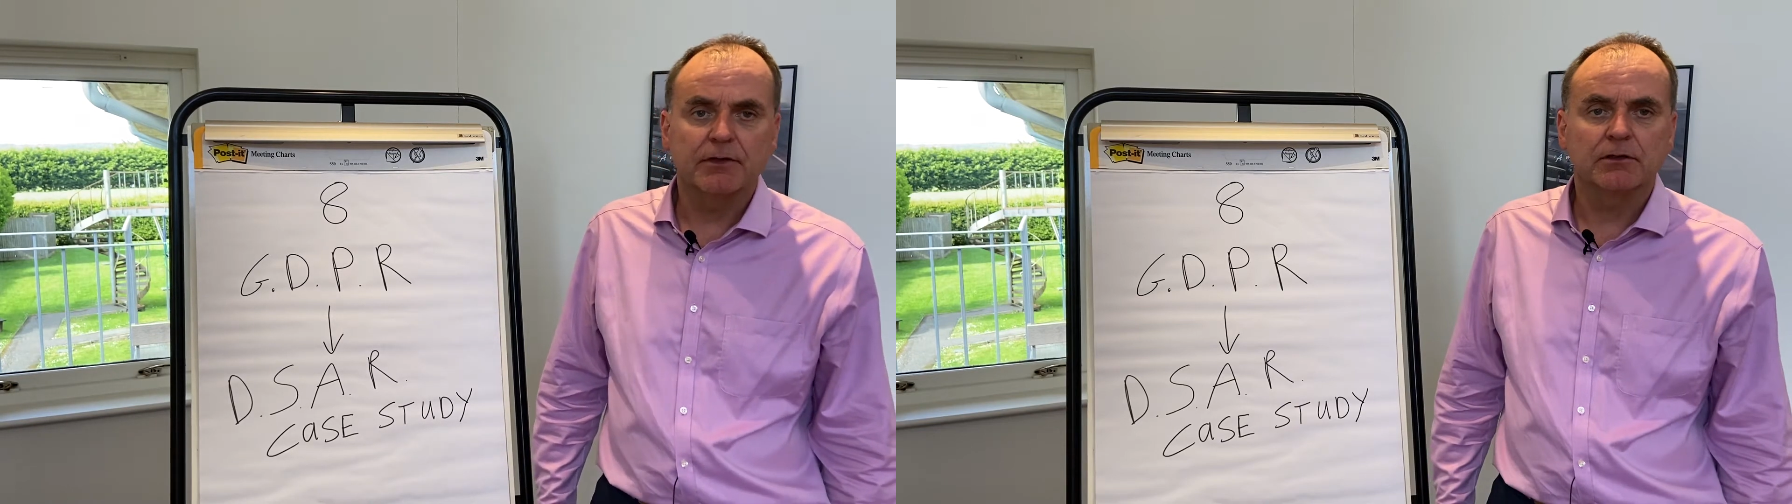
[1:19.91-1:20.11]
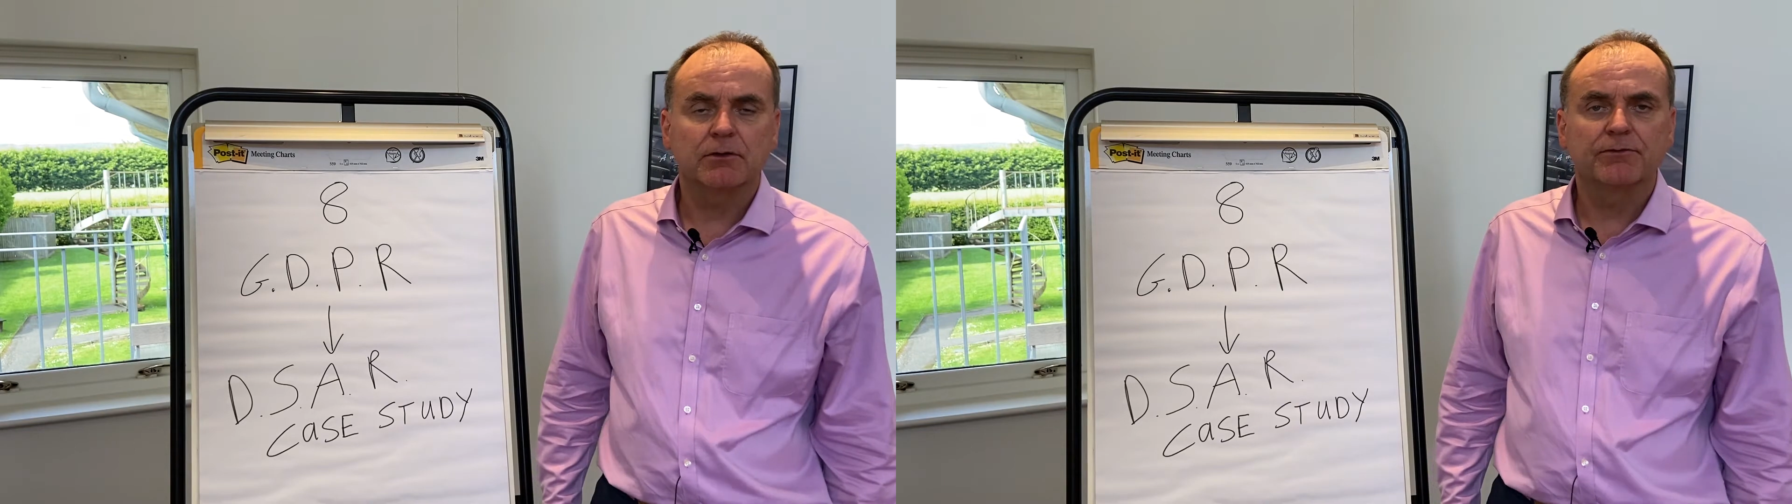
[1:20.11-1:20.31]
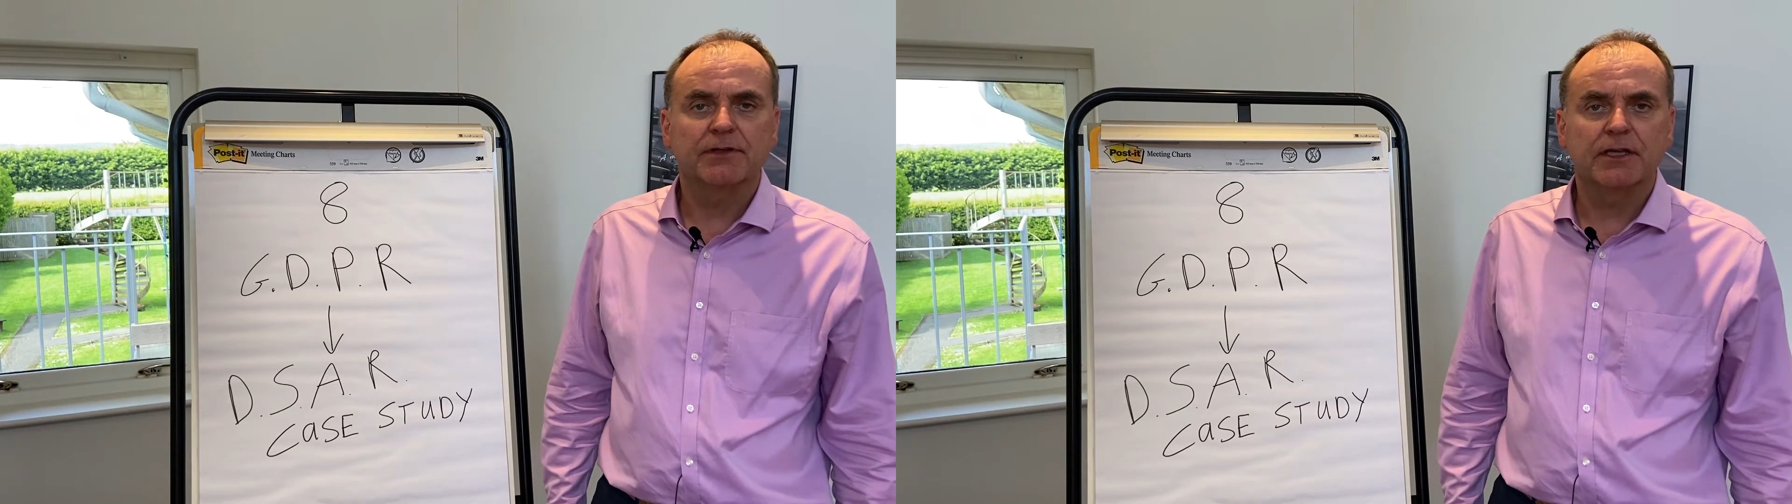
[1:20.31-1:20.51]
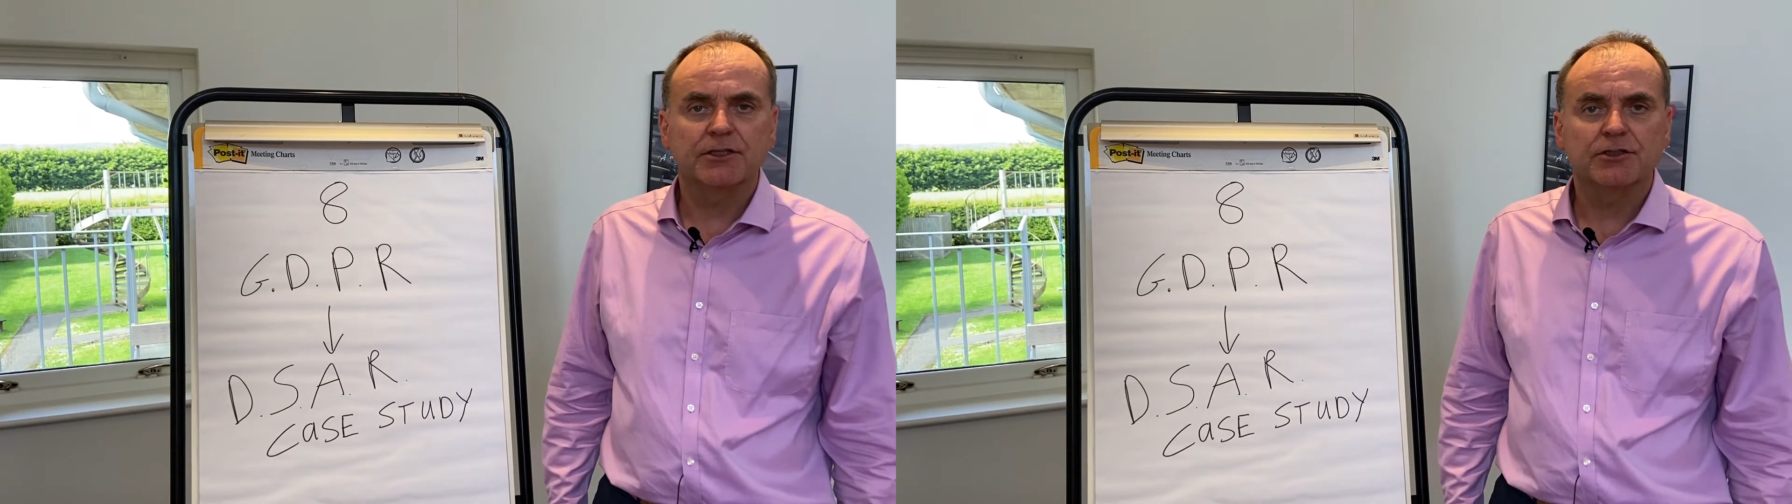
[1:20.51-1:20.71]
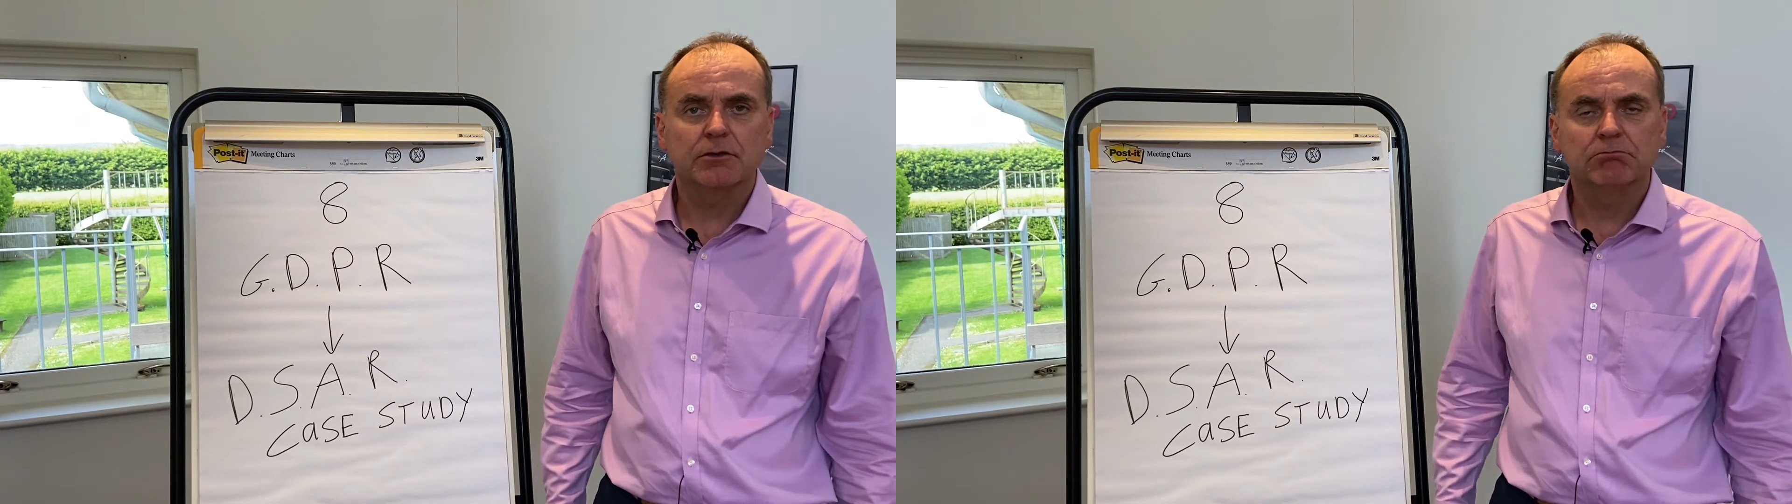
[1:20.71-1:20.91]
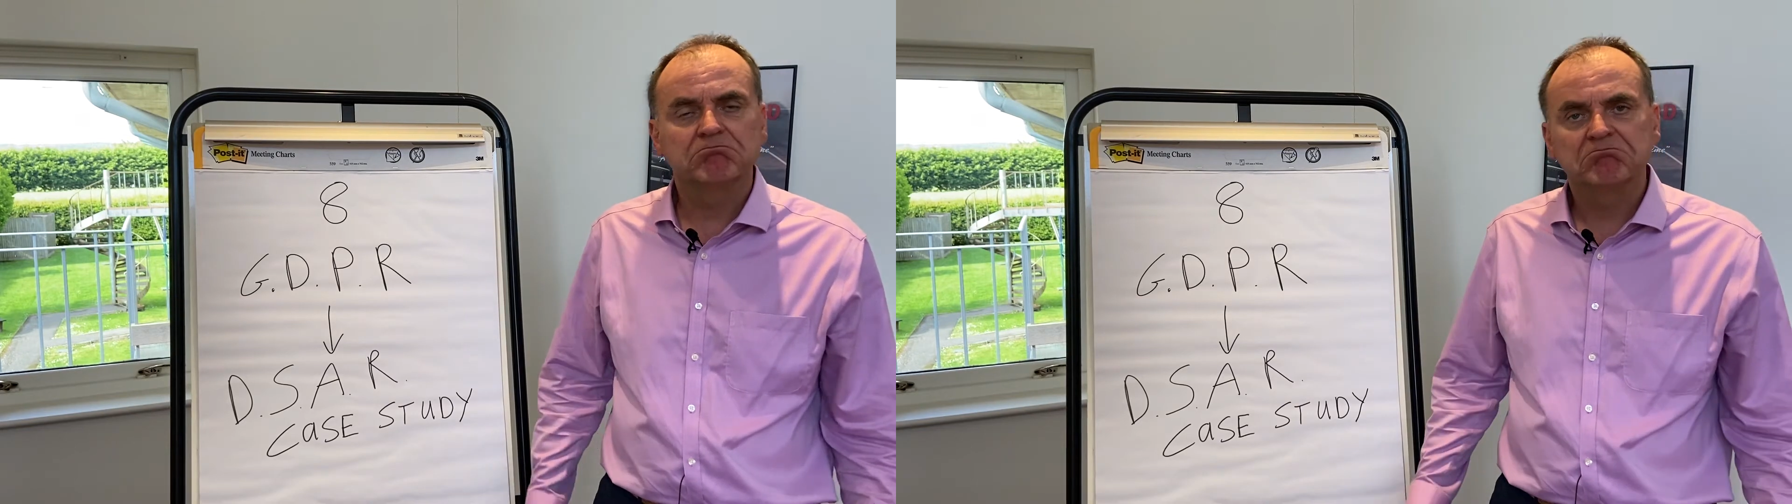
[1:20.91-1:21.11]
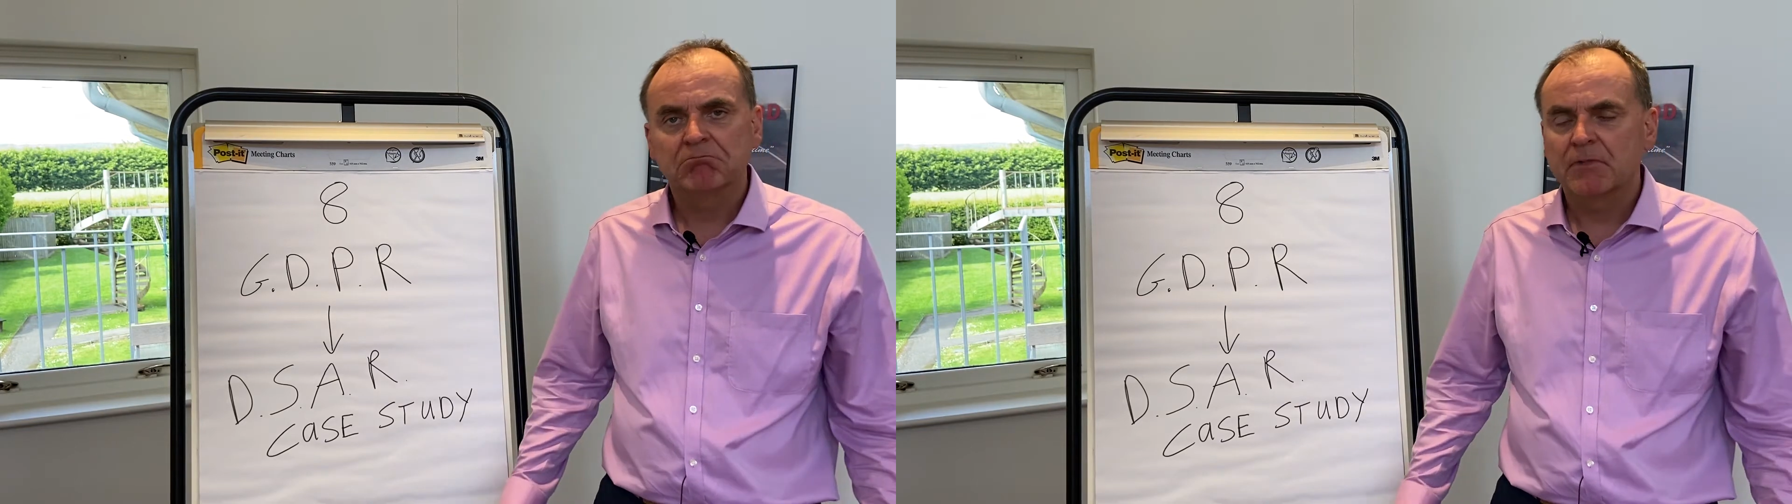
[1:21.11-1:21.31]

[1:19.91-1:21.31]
and confidential,